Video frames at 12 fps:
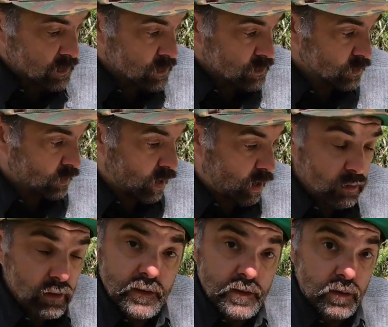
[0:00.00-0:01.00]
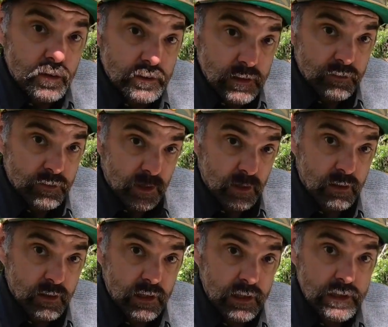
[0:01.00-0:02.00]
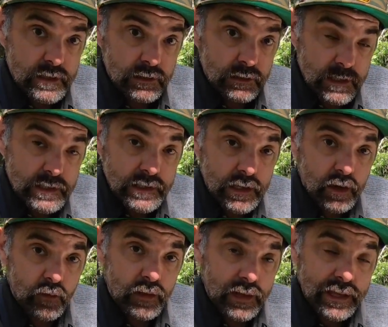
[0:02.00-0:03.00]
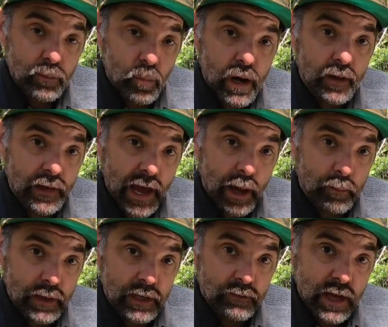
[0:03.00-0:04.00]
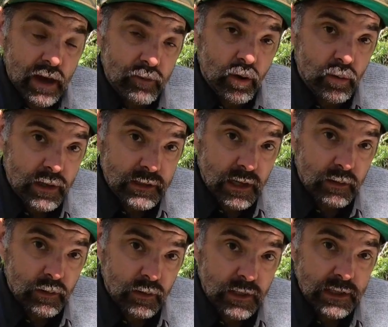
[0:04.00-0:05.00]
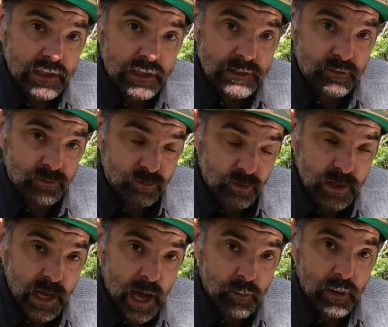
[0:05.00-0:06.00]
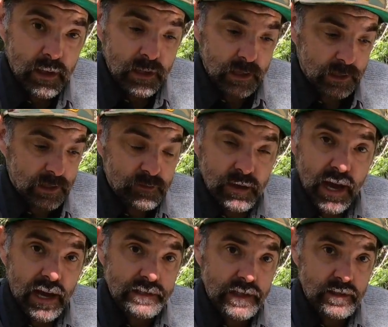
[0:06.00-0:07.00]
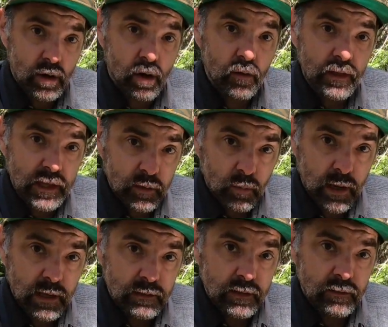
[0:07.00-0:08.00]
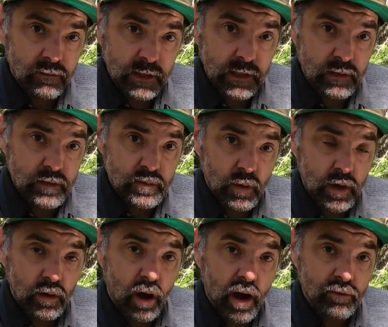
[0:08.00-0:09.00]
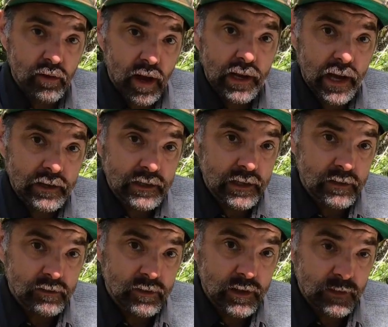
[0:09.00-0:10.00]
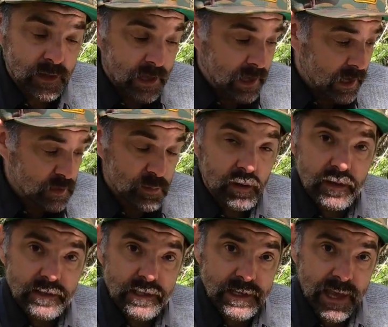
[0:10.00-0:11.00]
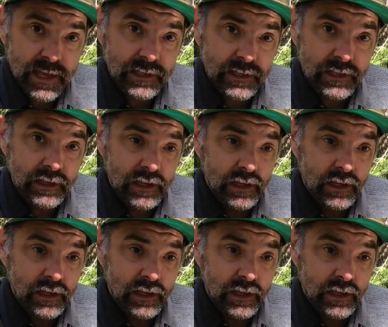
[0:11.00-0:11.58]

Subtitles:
So all of this stuff here is listed on the Eat Wild app. And if you haven't already downloaded it, it's a free app. It gives you access to all the Eat Wild videos while you're offline hunting in the field, as well as these handy